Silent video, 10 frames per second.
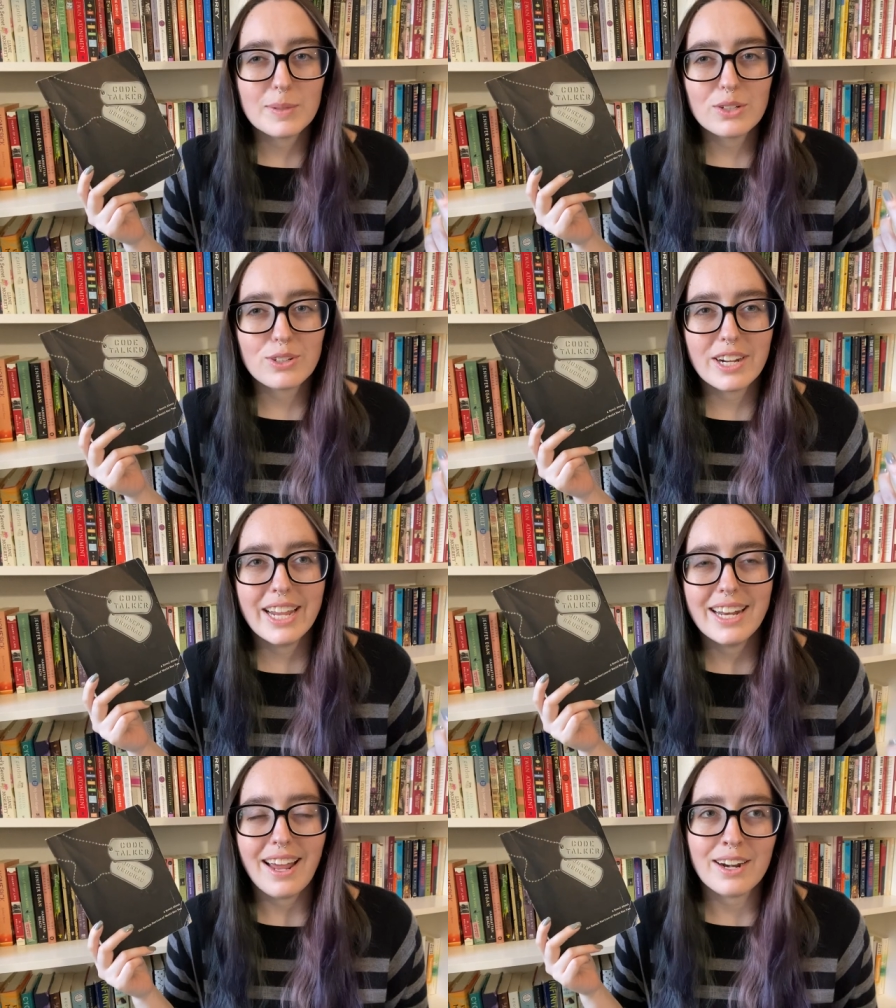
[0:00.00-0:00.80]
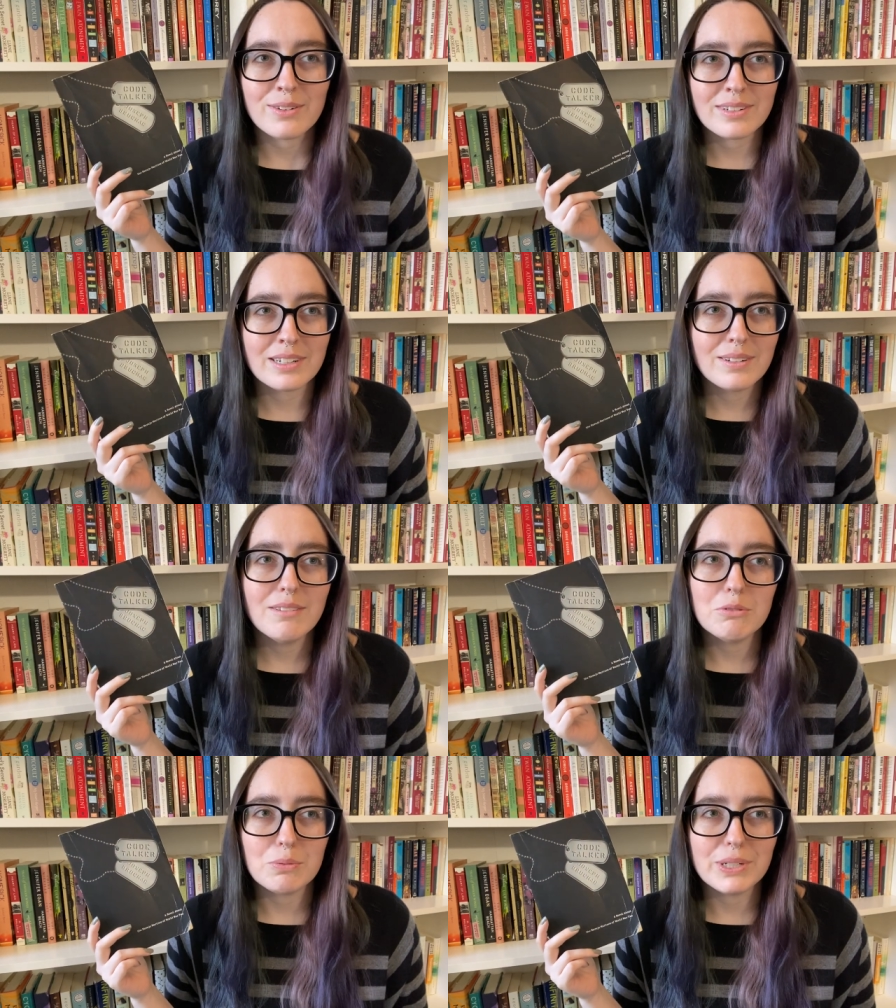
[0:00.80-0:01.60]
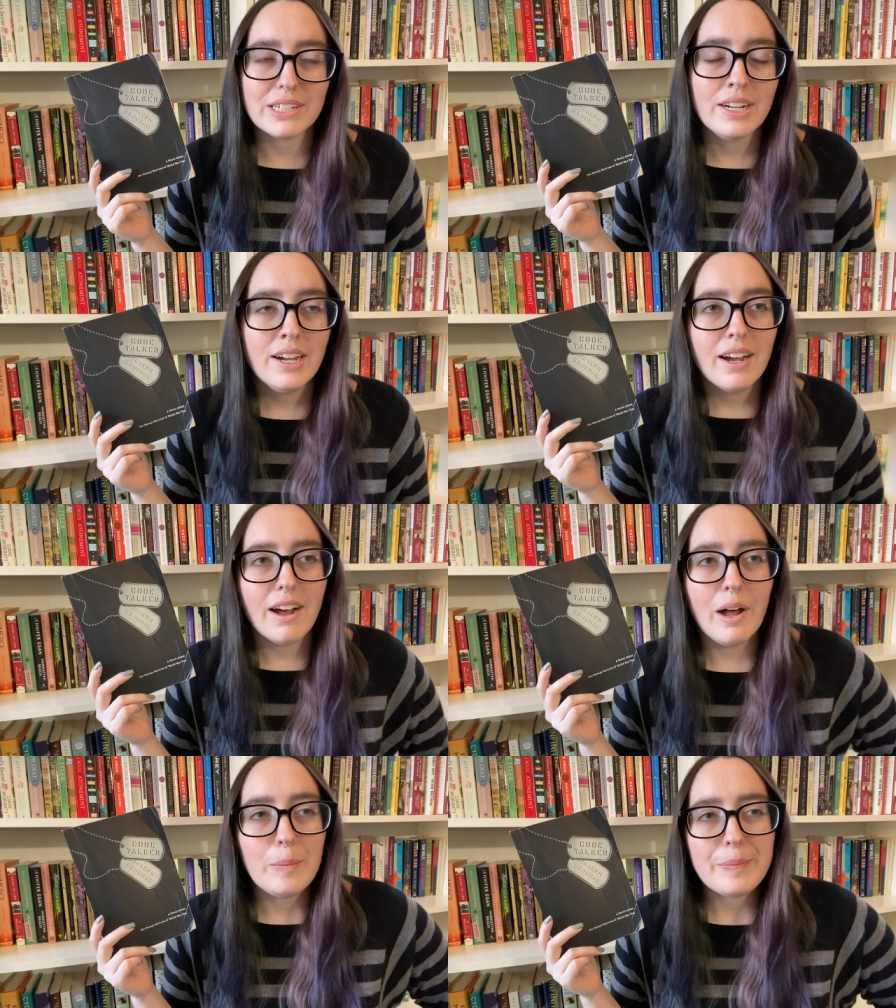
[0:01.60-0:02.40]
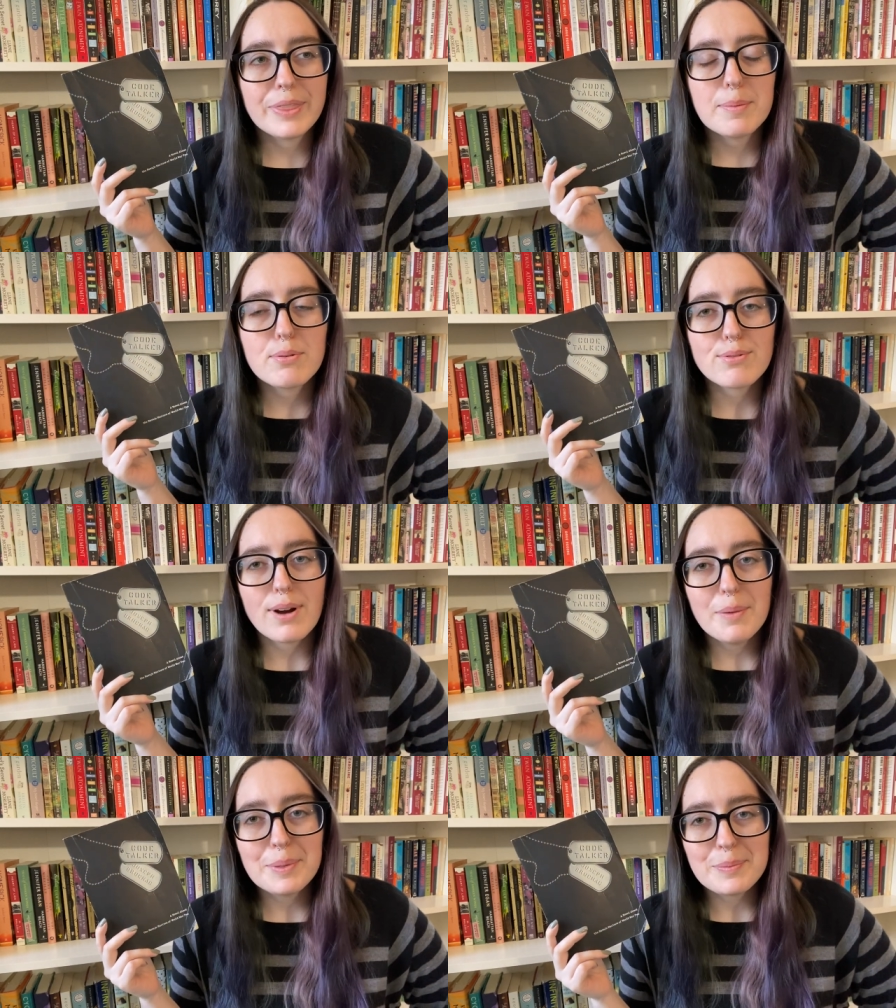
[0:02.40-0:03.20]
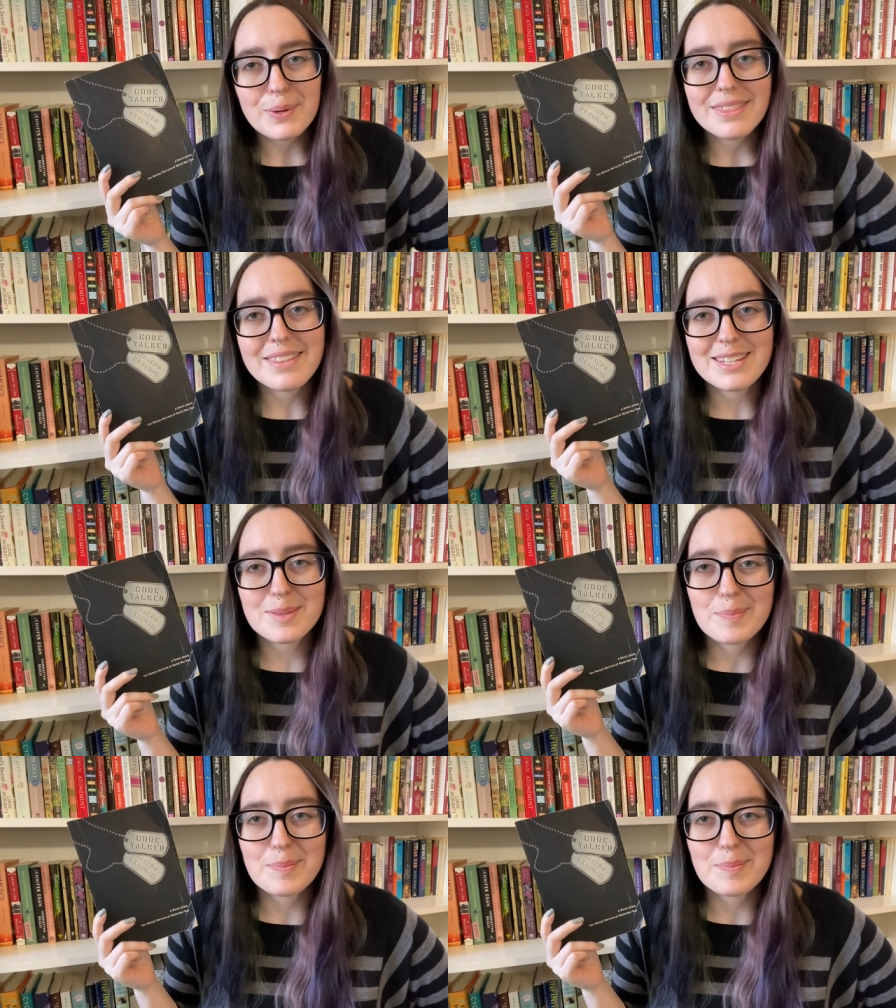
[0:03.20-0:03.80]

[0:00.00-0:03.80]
middle grade. I don't know. It was weird. Um, the problem with this